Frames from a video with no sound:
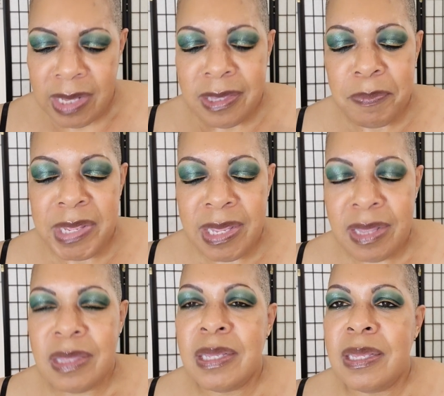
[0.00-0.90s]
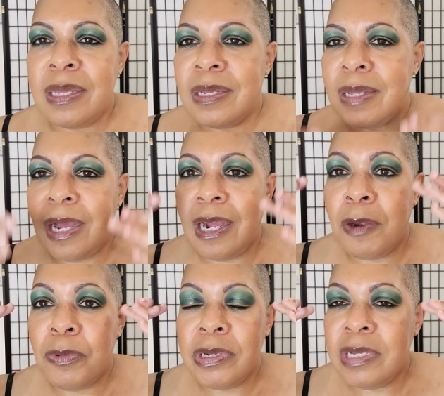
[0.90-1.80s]
the main thing, I
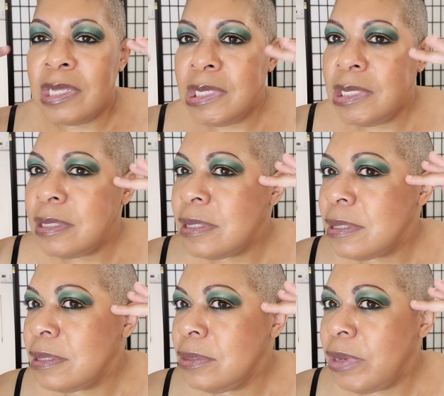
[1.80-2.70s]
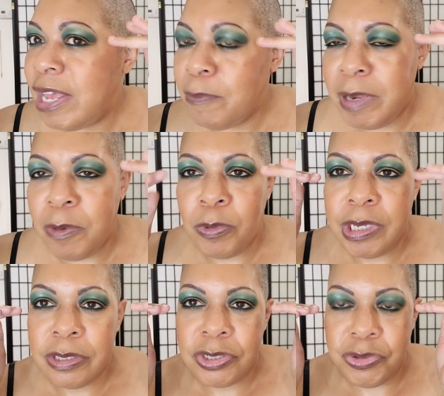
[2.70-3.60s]
want to at least, you know, have my
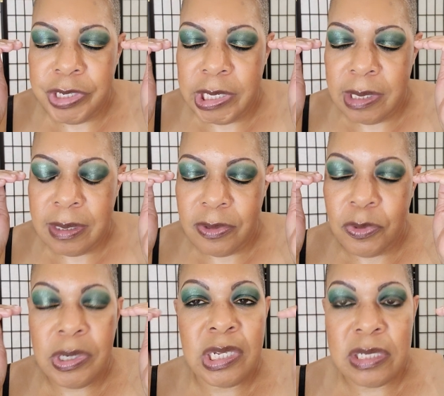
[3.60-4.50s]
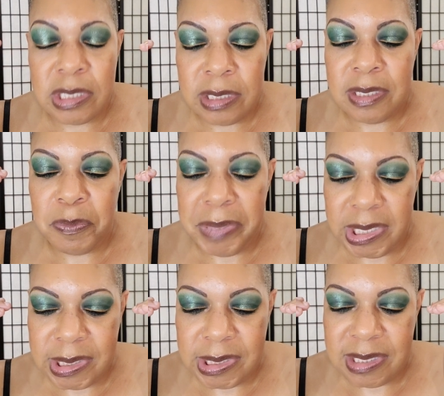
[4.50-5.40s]
wings straight on a consistent
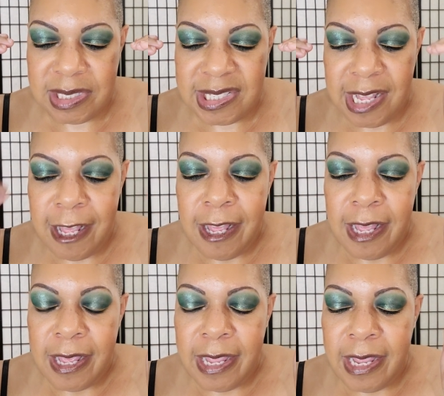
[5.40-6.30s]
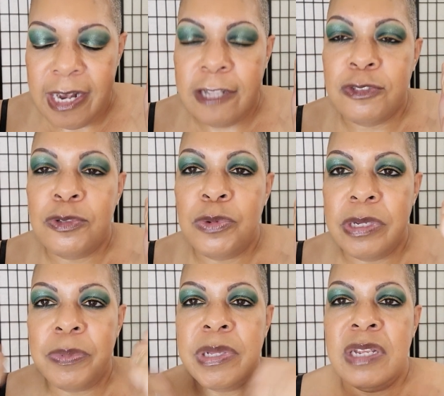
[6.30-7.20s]
basis and I do
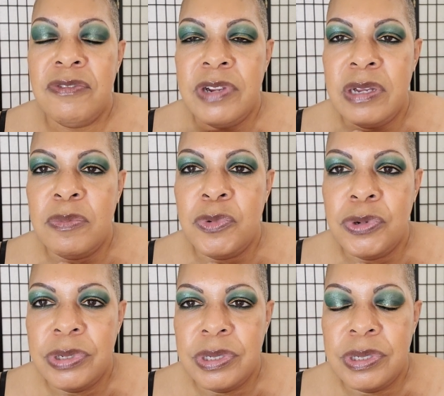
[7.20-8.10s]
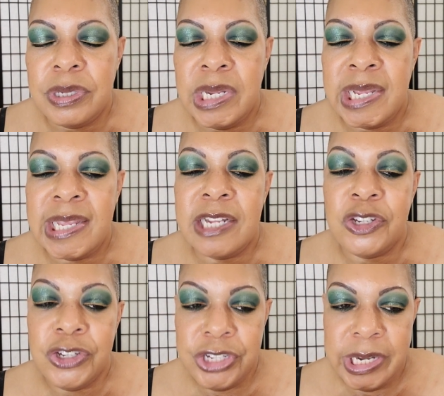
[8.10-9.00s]
want to play around more and
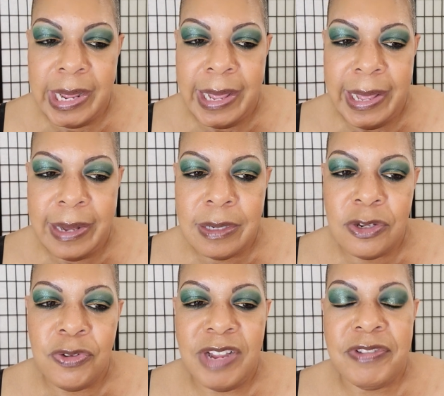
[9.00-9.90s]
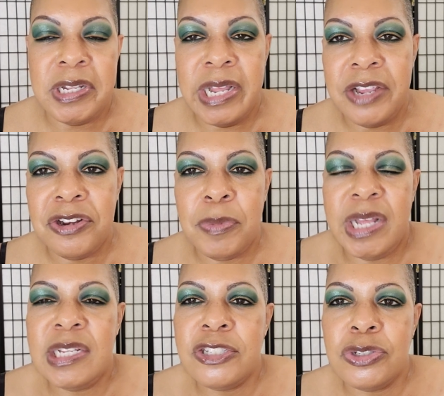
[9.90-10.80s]
get good at graphic liner, but
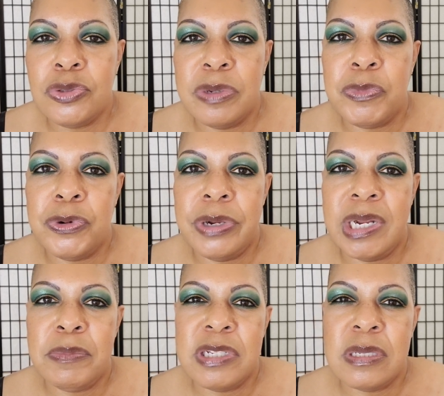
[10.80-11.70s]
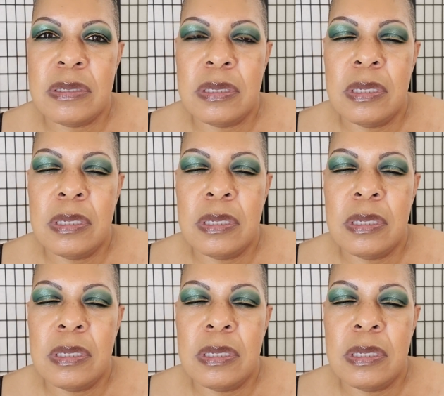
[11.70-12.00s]
I need to do it more. And I'm just